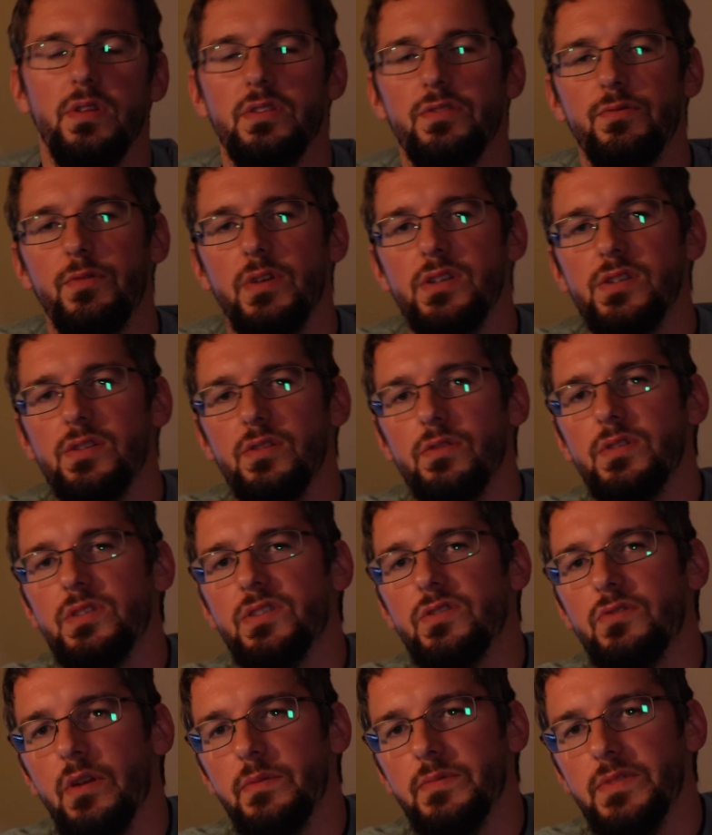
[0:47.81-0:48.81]
this ratio
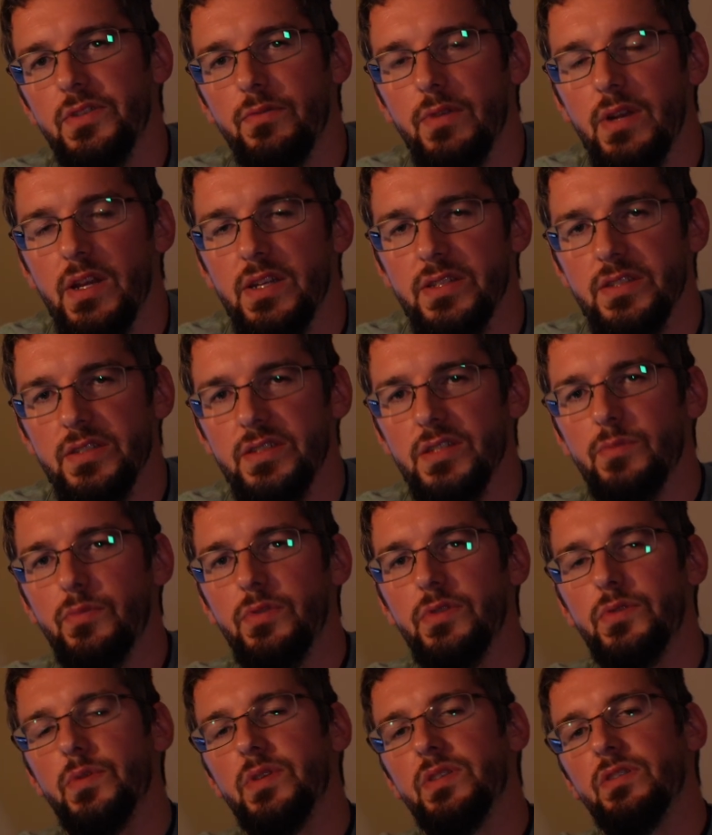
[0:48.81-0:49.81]
describes the relationship
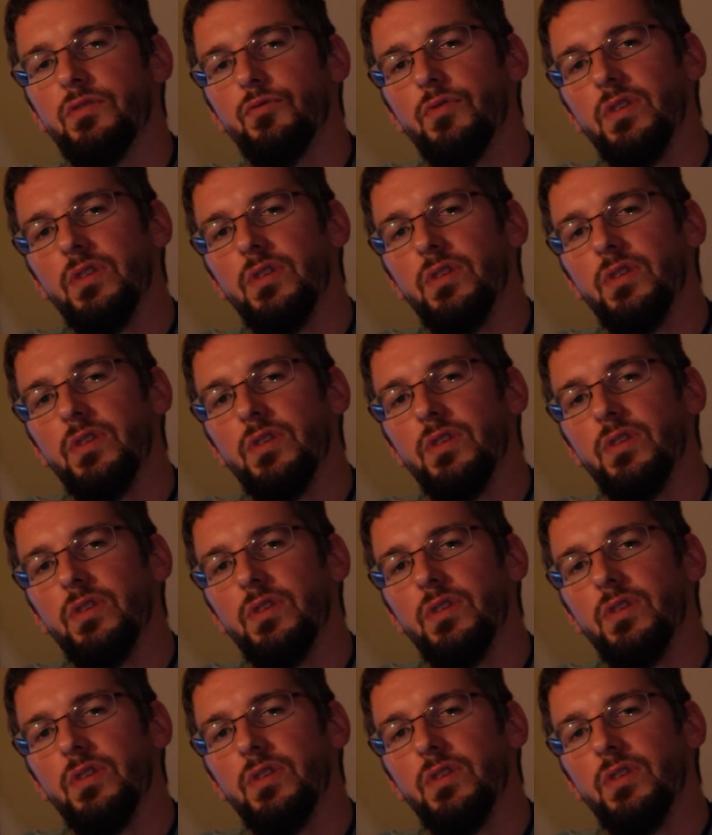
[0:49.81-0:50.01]
between the